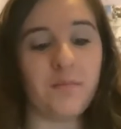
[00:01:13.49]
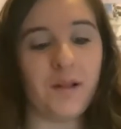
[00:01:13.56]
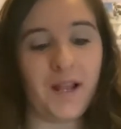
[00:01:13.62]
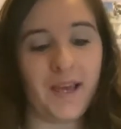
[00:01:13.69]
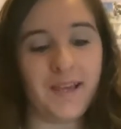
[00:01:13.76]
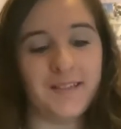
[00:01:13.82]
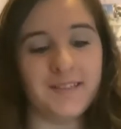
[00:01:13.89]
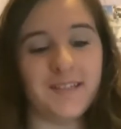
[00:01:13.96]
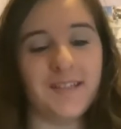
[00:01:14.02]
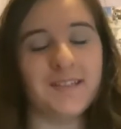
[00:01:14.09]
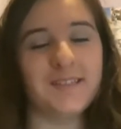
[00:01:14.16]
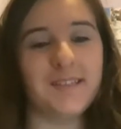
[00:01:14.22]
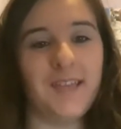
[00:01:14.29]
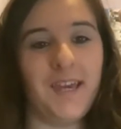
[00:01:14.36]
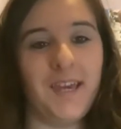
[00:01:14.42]
place
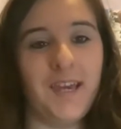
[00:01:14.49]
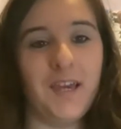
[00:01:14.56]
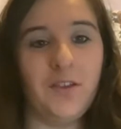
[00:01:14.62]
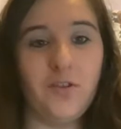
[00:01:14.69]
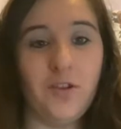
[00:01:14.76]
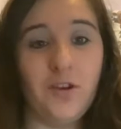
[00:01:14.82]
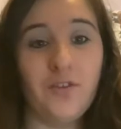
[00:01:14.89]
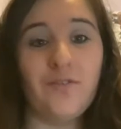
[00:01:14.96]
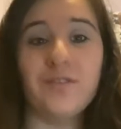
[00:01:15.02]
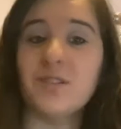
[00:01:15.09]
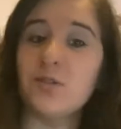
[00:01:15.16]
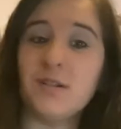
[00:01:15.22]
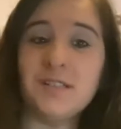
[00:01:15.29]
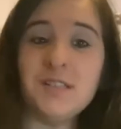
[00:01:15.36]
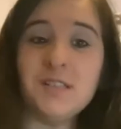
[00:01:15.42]
is the new for
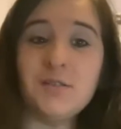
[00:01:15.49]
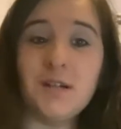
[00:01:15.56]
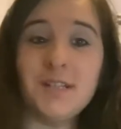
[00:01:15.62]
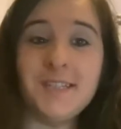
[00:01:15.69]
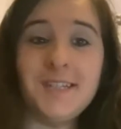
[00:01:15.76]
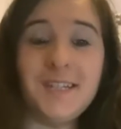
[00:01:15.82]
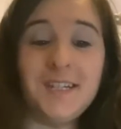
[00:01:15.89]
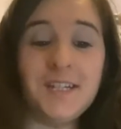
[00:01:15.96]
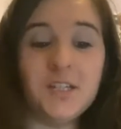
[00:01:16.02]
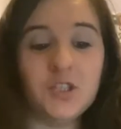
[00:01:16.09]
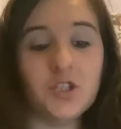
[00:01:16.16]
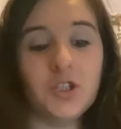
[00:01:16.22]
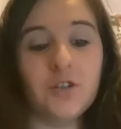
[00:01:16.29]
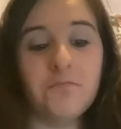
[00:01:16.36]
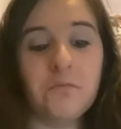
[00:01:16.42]
2020
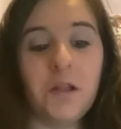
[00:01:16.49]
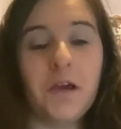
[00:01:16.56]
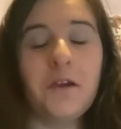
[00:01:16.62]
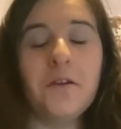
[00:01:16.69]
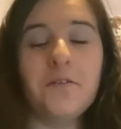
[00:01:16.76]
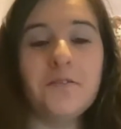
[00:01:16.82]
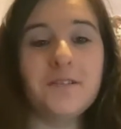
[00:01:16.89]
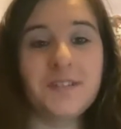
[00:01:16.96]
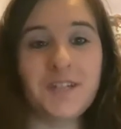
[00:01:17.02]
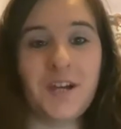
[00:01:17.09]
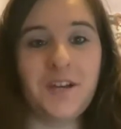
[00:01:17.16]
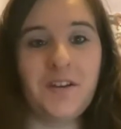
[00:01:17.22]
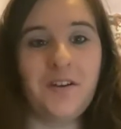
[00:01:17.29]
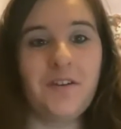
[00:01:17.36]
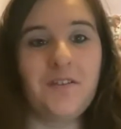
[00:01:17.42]
Duplo
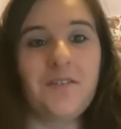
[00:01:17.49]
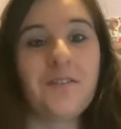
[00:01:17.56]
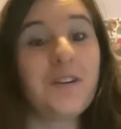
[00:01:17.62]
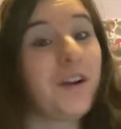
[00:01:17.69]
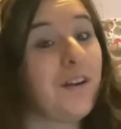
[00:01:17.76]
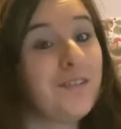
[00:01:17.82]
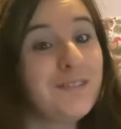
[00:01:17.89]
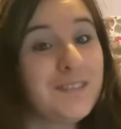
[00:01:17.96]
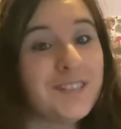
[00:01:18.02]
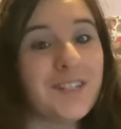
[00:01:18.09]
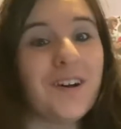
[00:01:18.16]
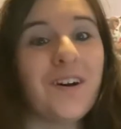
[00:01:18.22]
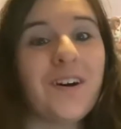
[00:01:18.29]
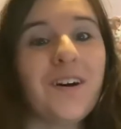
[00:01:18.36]
Dino coaster.